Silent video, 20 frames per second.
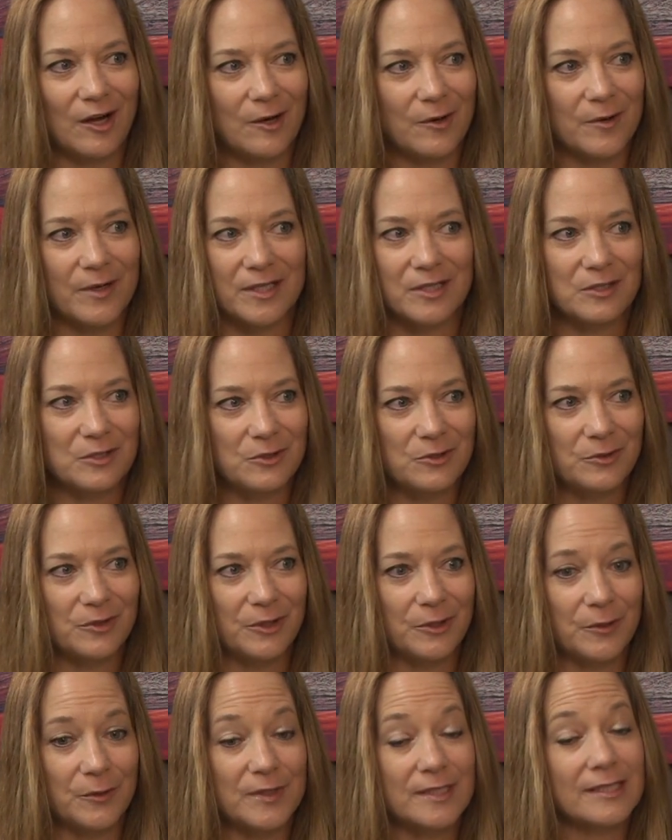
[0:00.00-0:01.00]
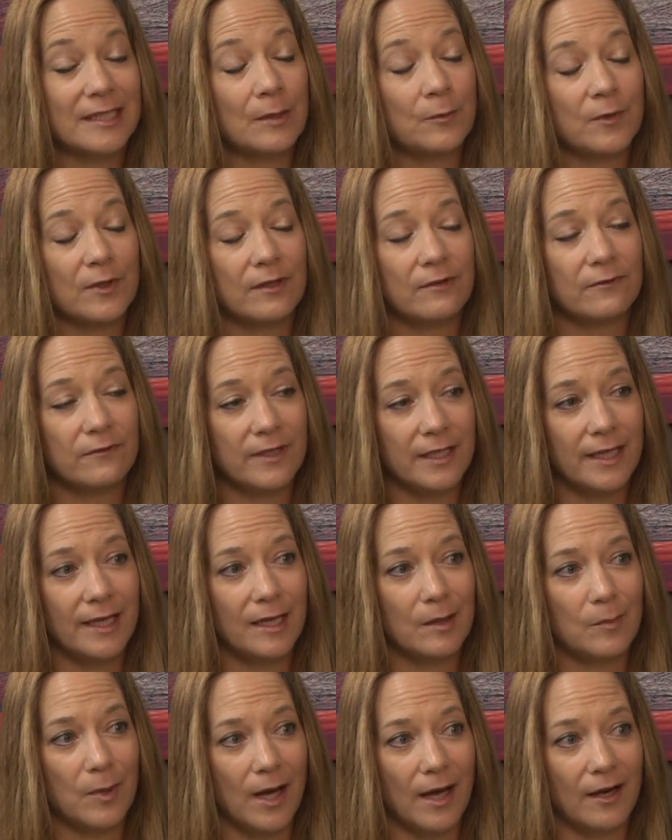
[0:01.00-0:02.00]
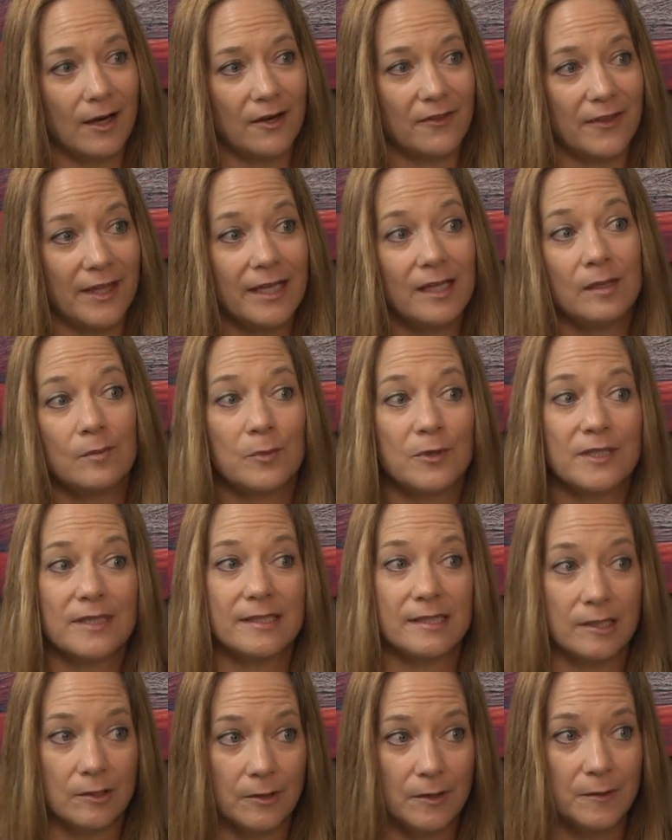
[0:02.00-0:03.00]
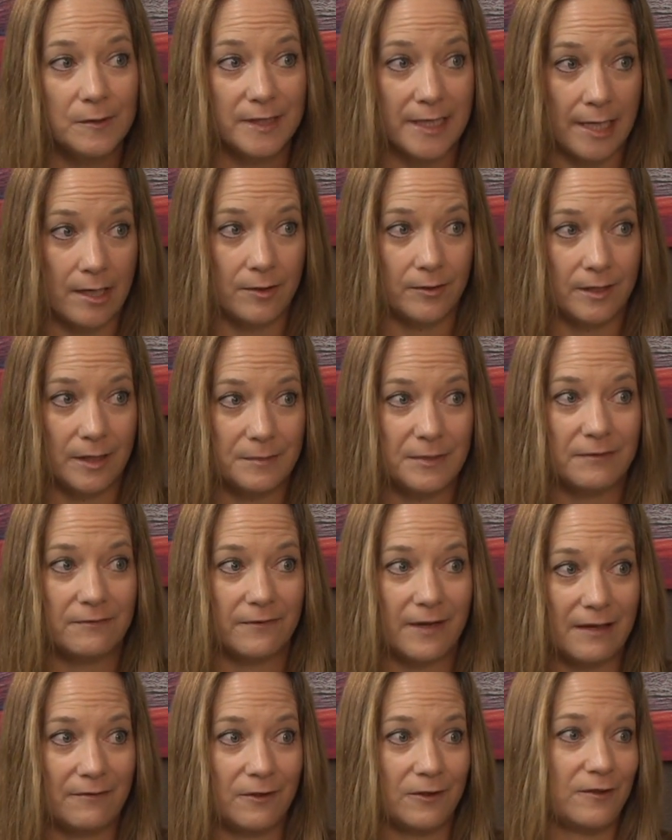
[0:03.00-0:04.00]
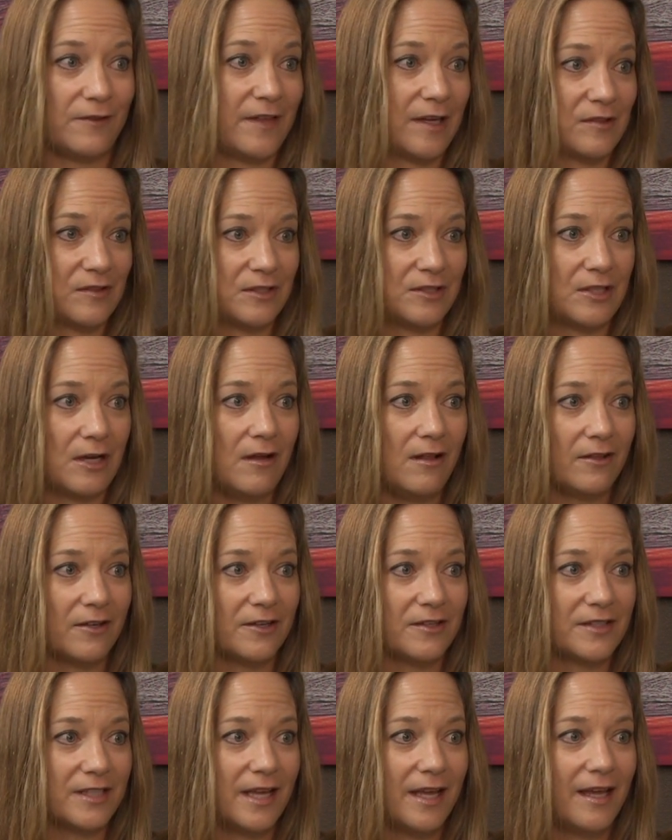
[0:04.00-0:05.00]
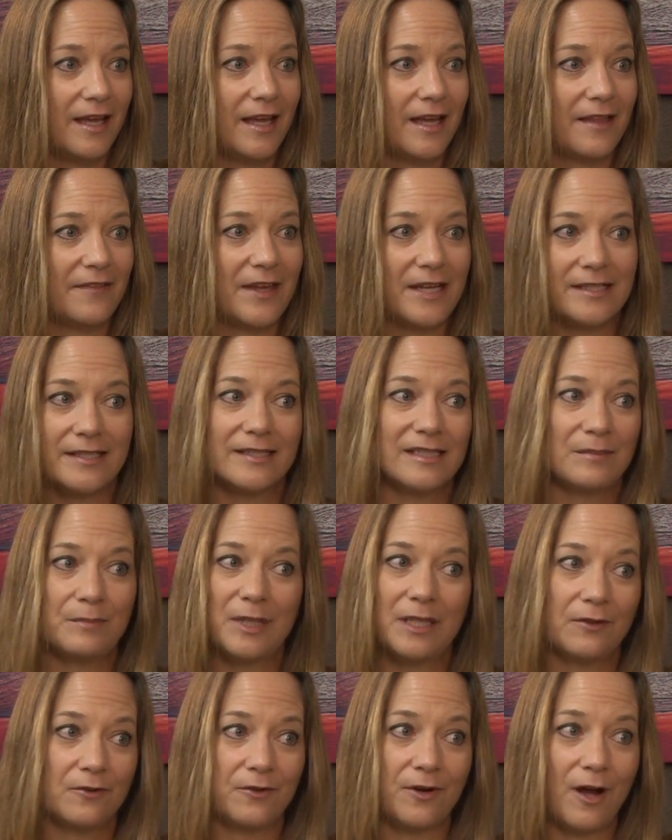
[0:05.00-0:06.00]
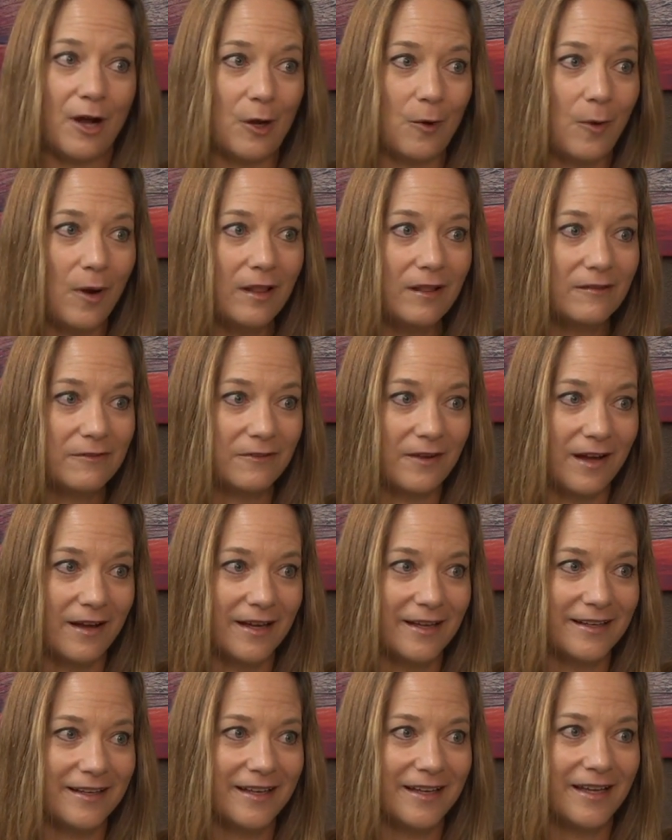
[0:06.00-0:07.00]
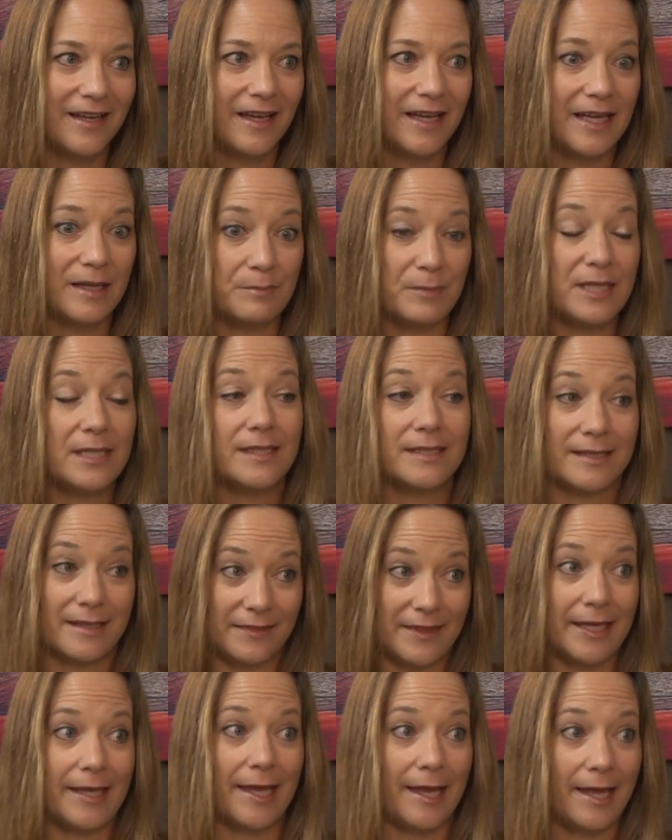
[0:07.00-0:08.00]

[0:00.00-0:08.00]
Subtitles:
always true. Same with a VA buyer. They can put zero down up to $500,000. That doesn't mean they're not qualified. It means that they